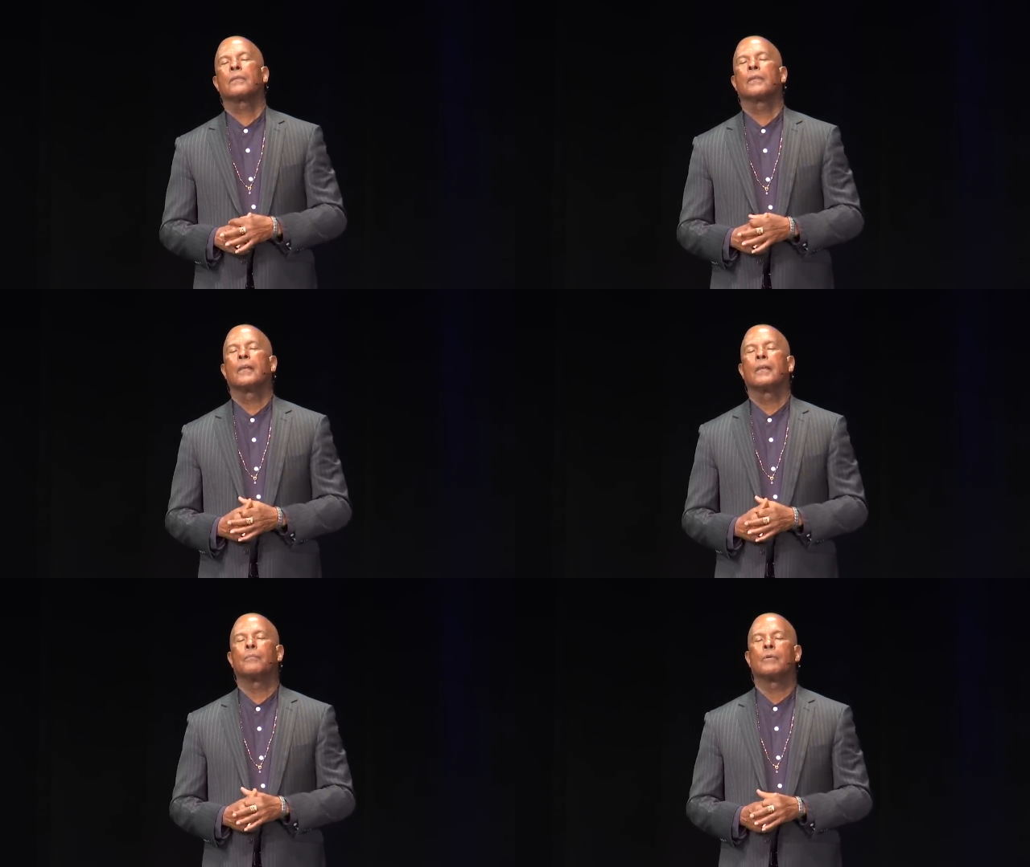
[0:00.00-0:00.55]

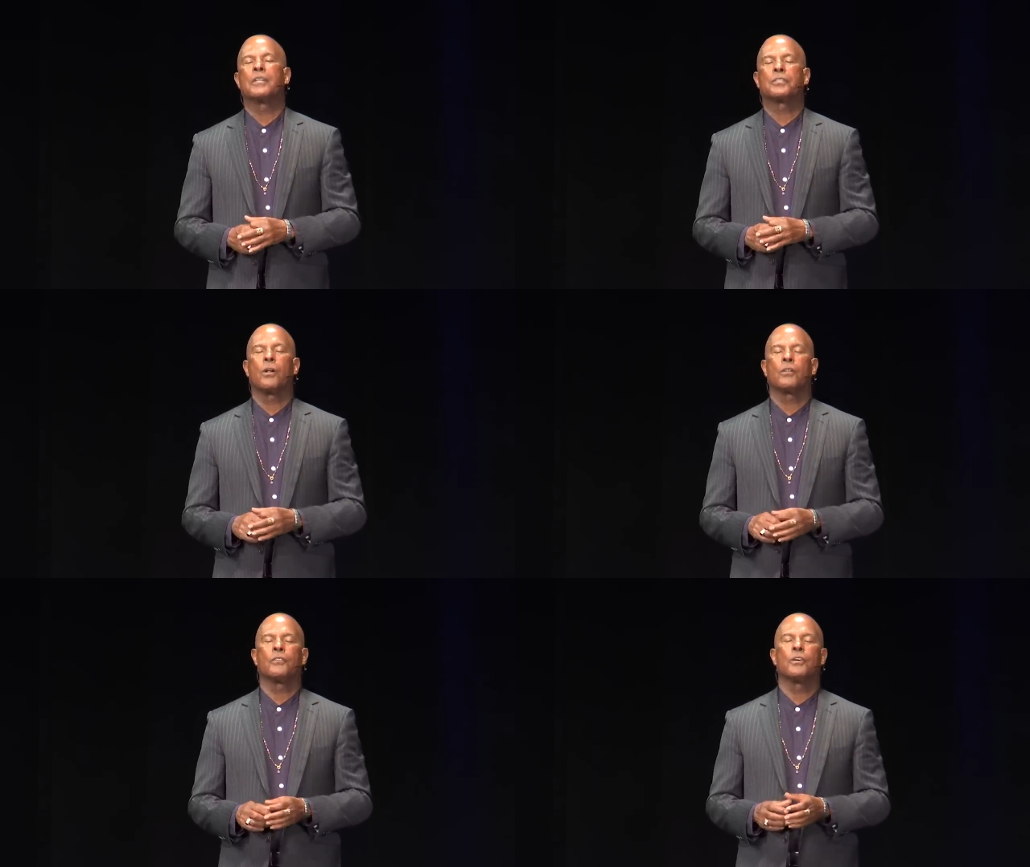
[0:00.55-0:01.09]
Embrace
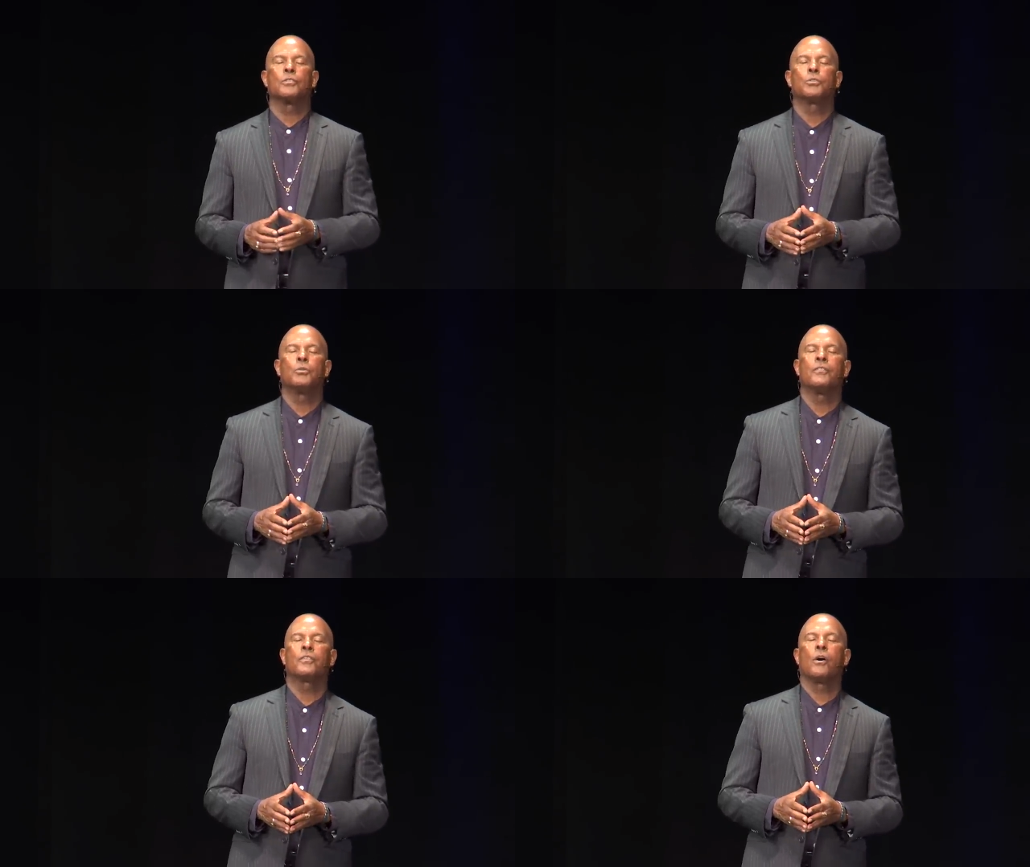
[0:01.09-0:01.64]
all of those
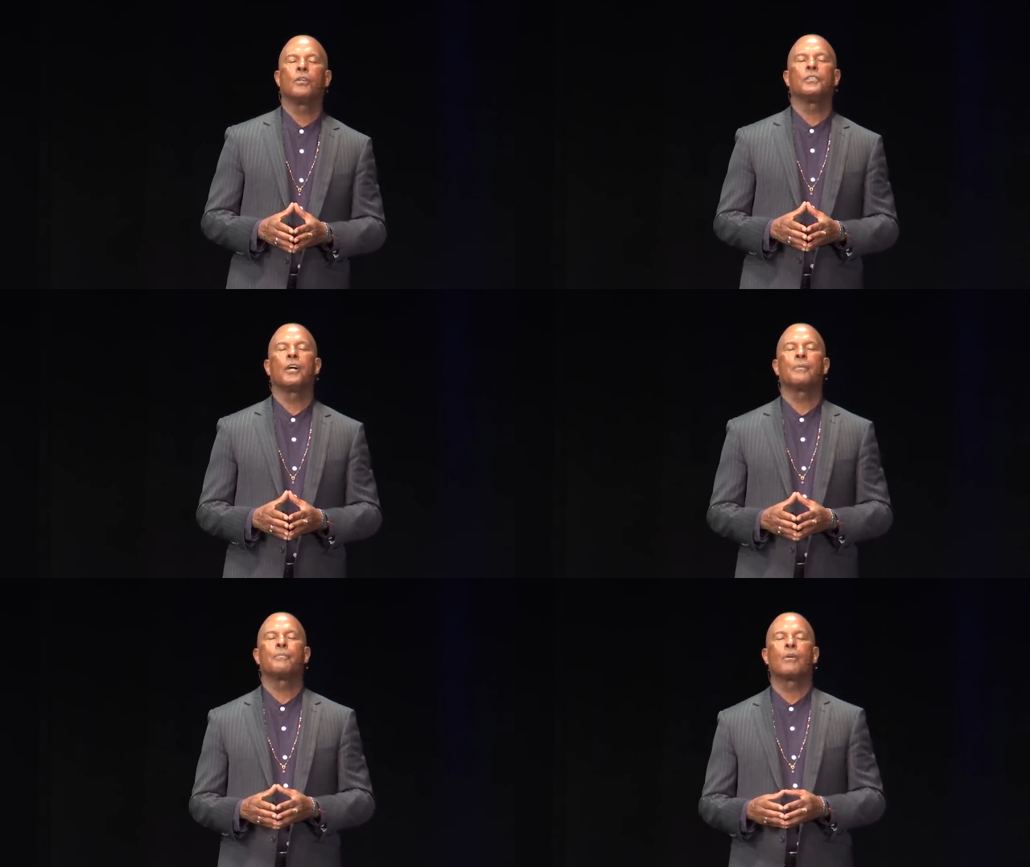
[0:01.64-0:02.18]
who have called
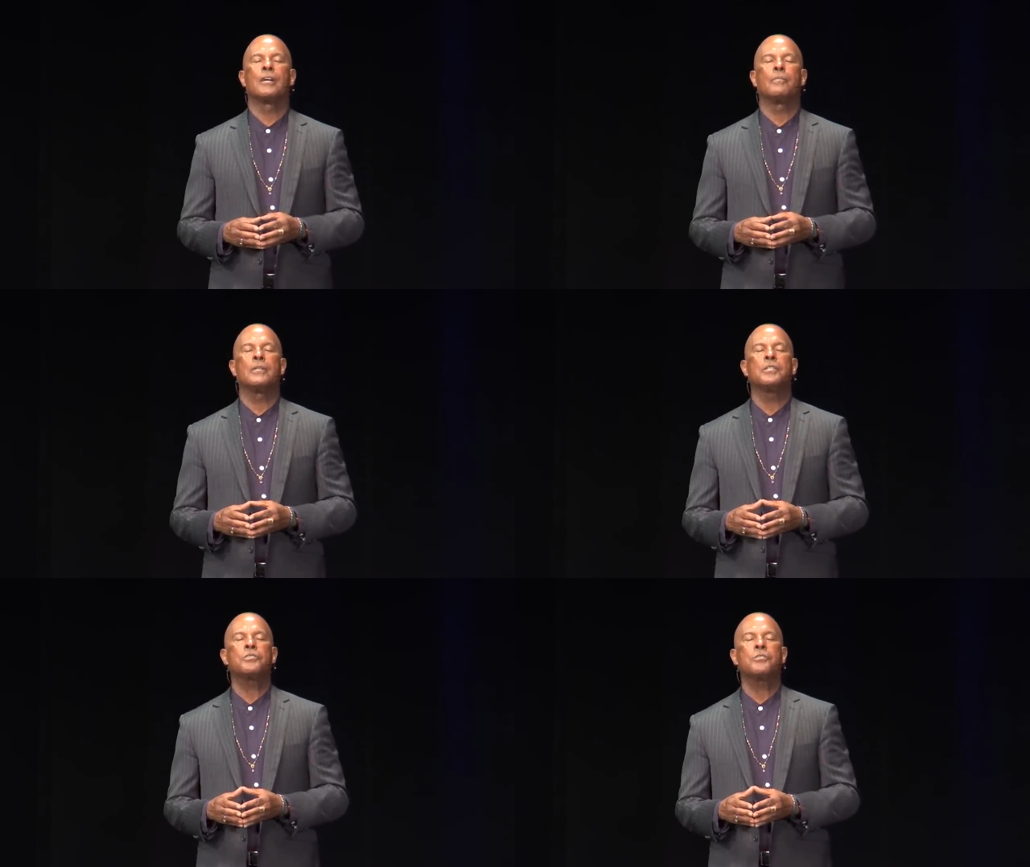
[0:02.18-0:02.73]
our prayer
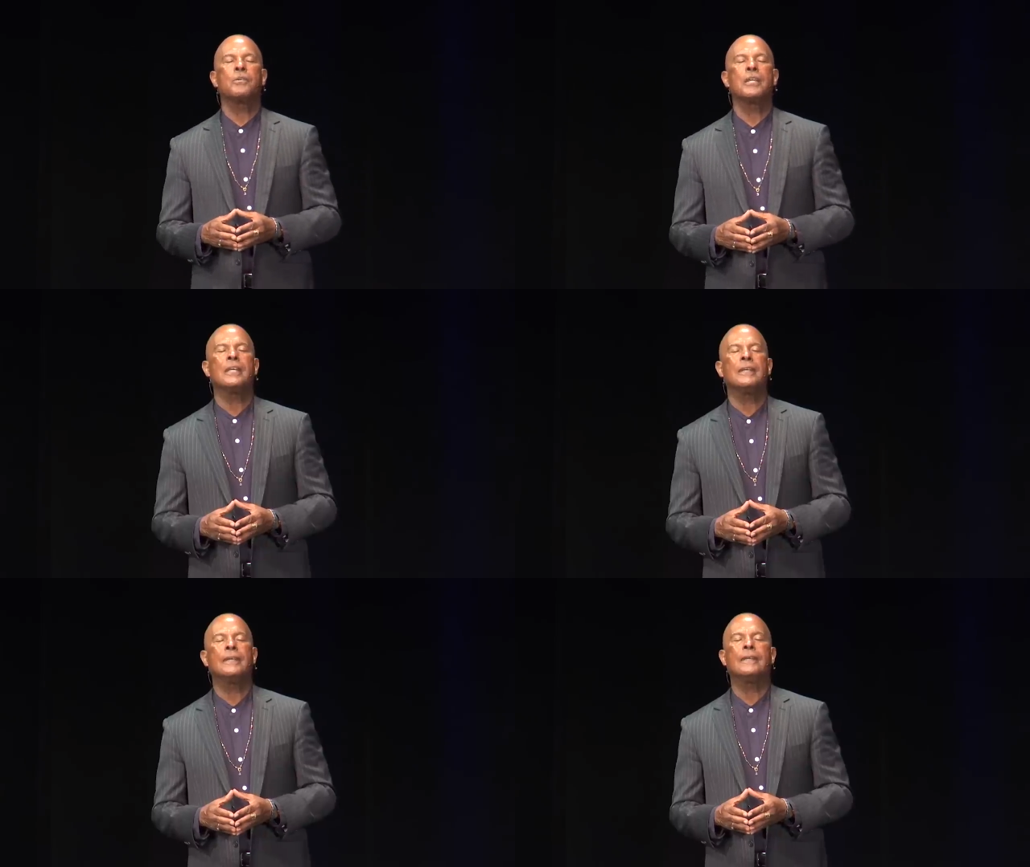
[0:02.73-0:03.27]

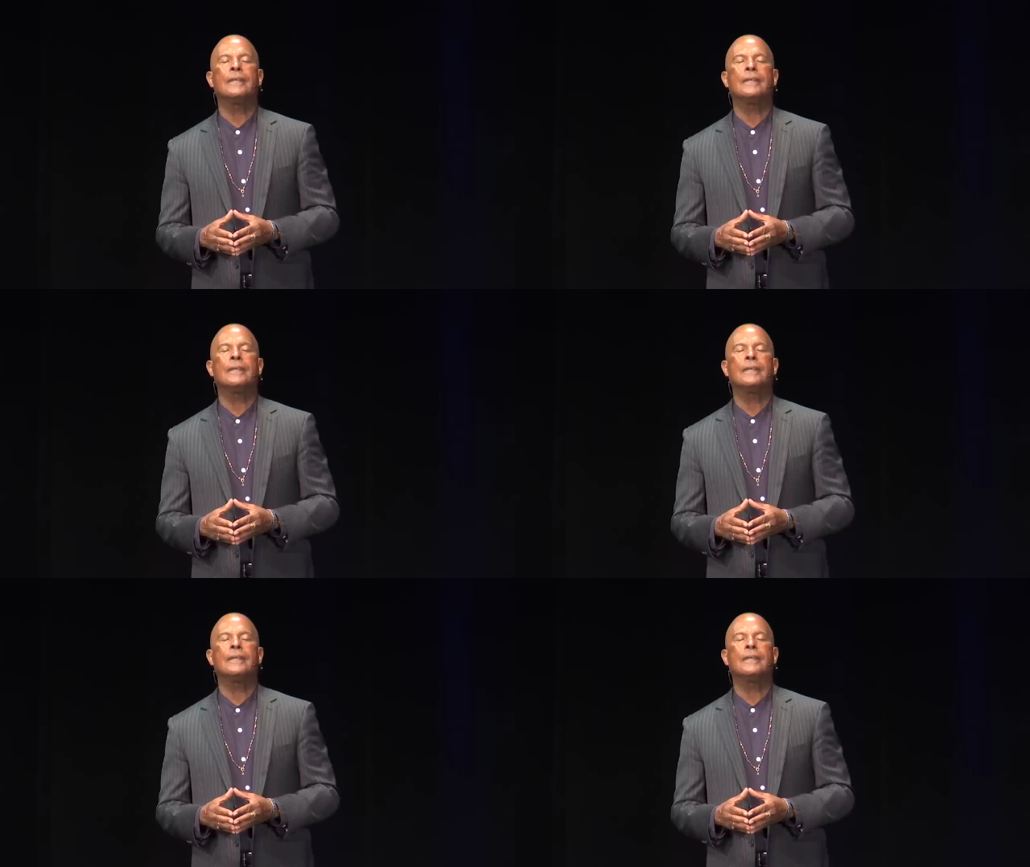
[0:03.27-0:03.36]
ministry.